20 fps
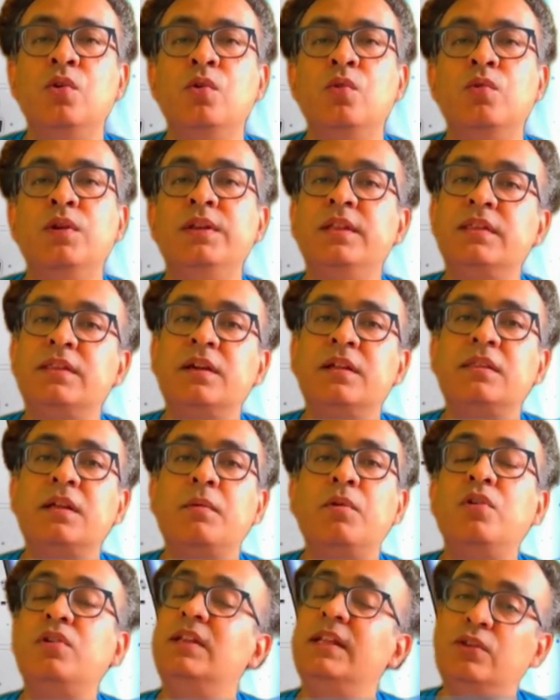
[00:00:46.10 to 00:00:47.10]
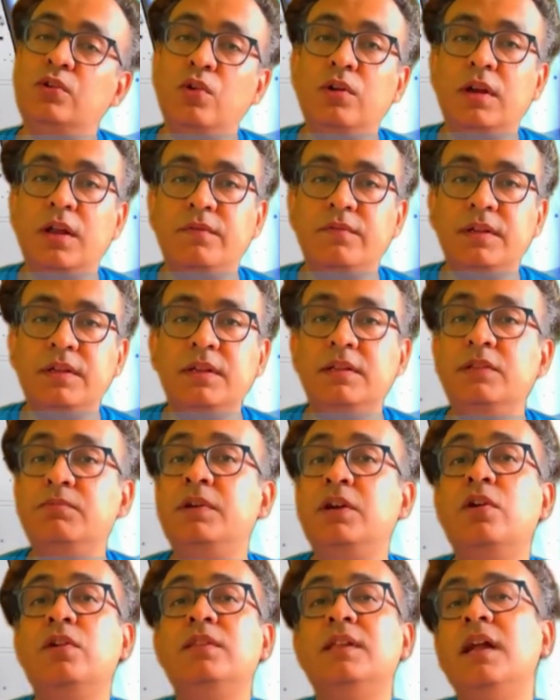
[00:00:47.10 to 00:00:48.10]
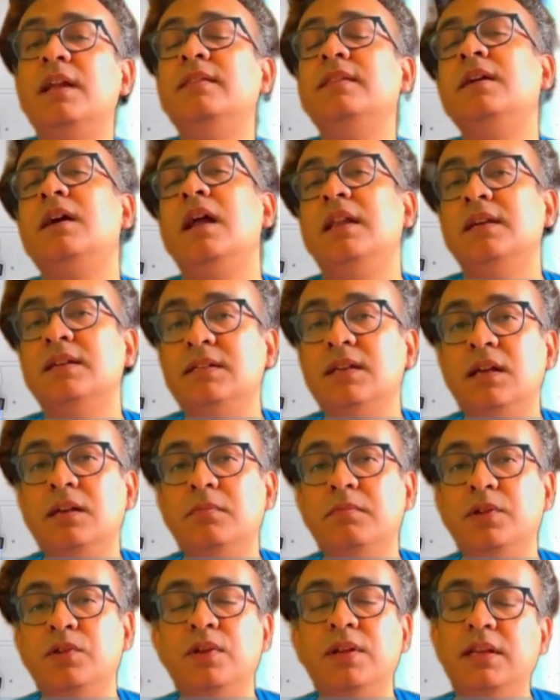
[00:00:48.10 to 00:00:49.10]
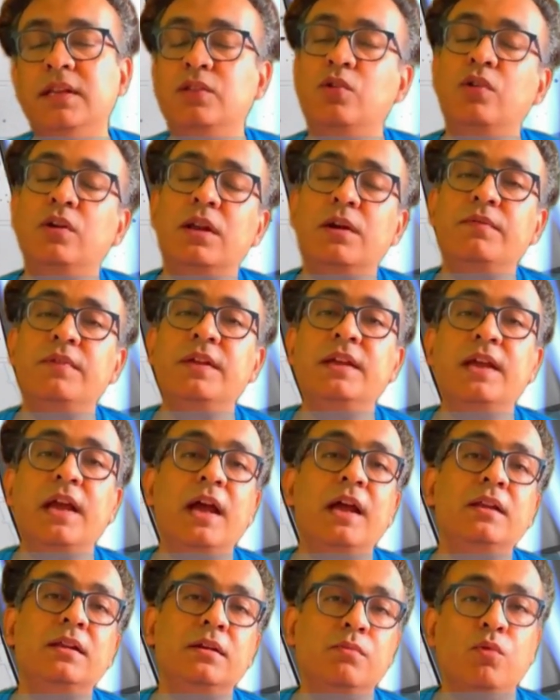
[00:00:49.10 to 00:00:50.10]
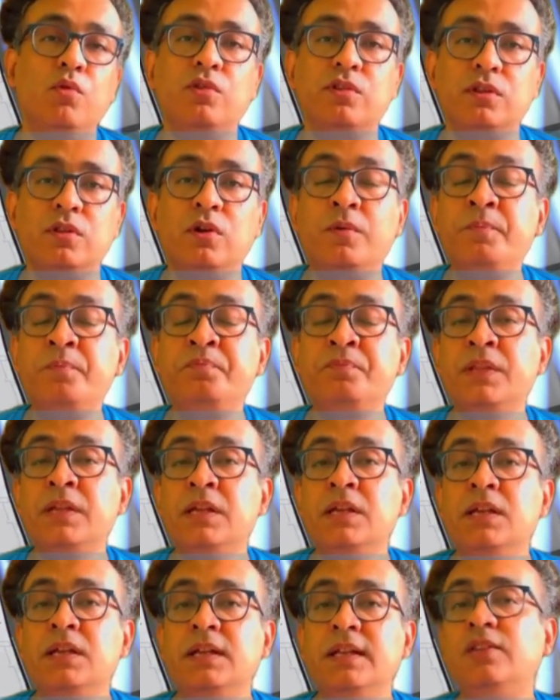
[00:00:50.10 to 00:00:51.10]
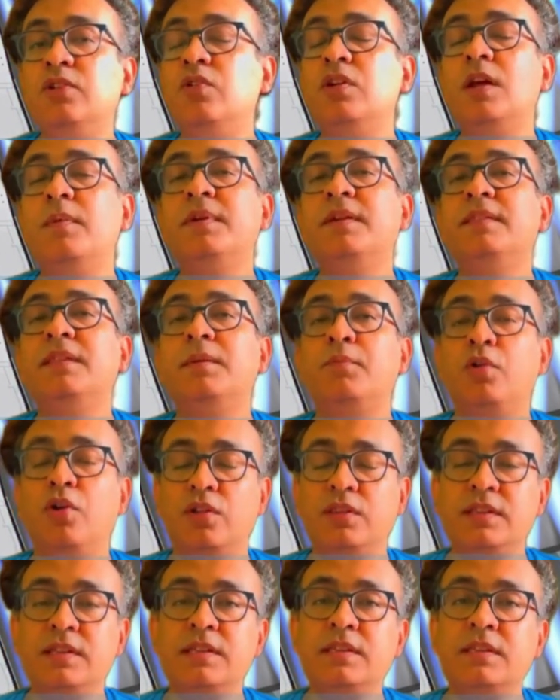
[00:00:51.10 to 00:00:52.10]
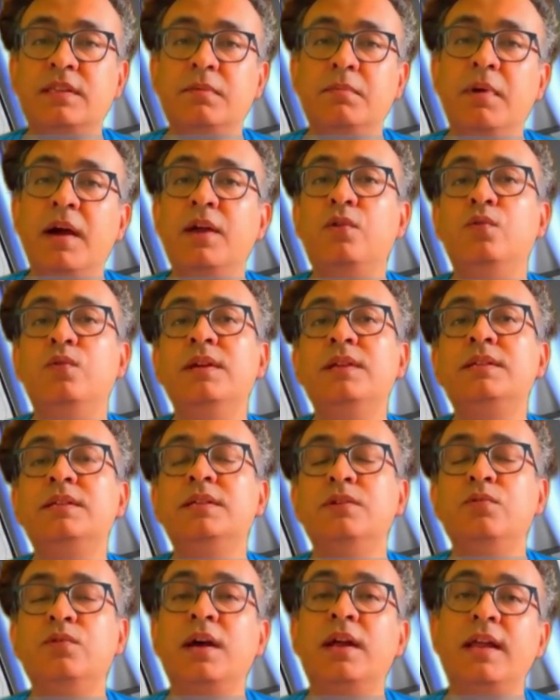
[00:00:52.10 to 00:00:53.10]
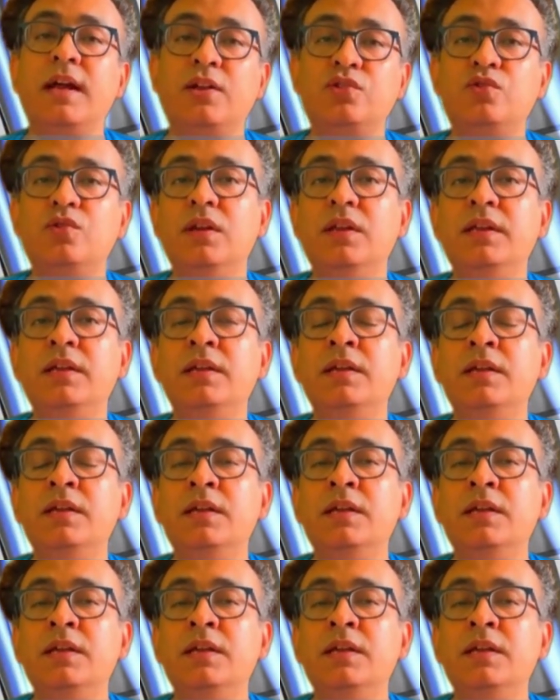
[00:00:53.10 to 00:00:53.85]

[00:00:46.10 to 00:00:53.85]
We discuss about lithography because there is a connection between lithography and Moore's law. Lithography is a process by which you can actually